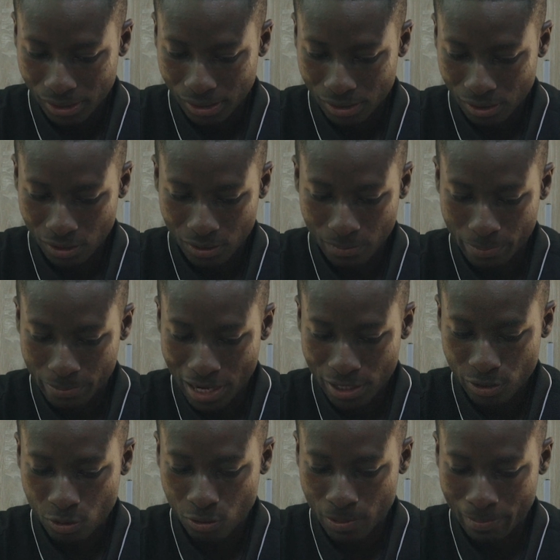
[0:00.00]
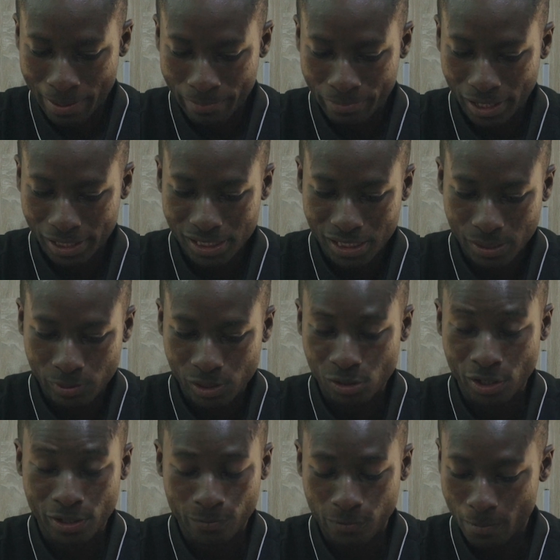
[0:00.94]
So the branch code in my branch table is
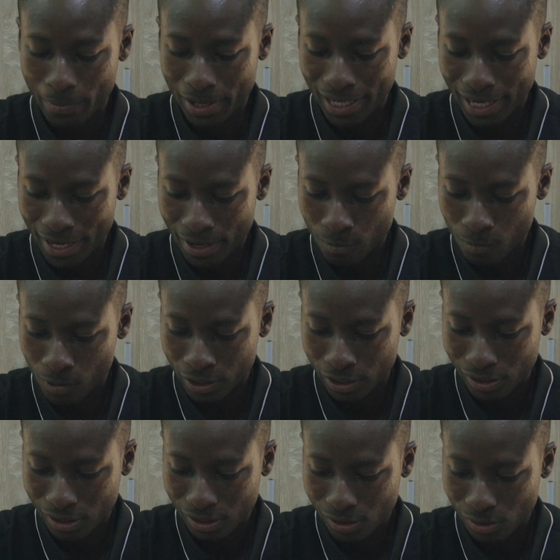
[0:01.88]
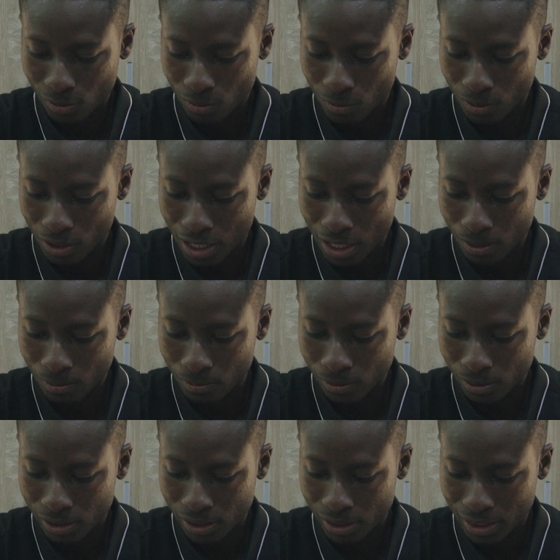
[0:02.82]
not in the format that I want, so I
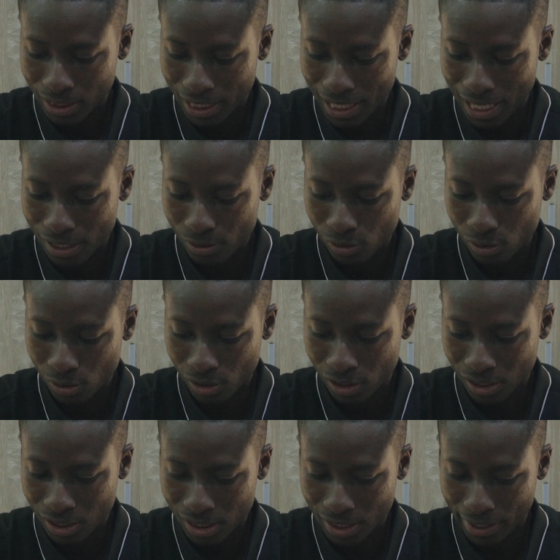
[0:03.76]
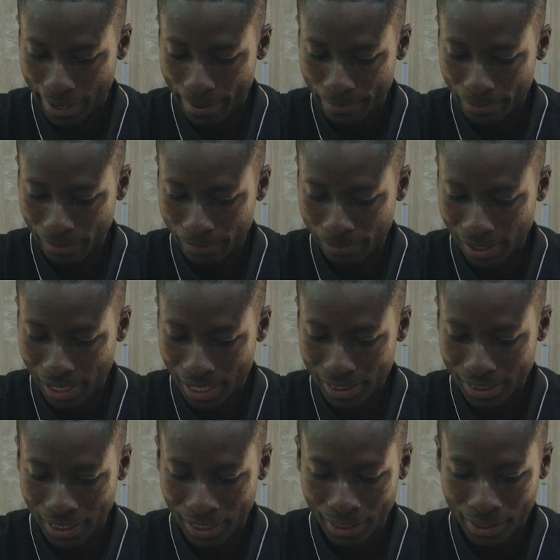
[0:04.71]
would cancel the step
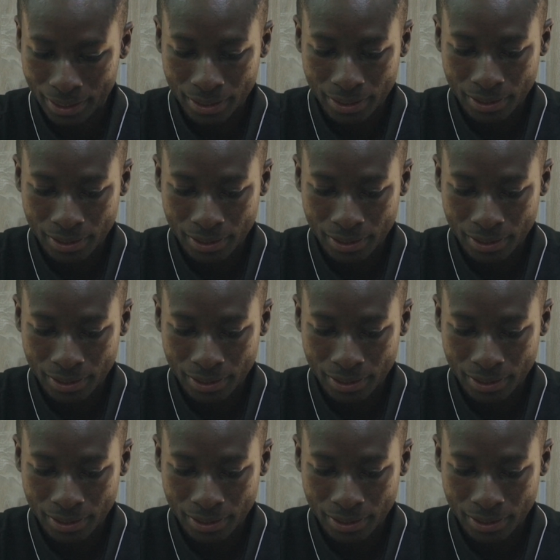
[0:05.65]
applied here.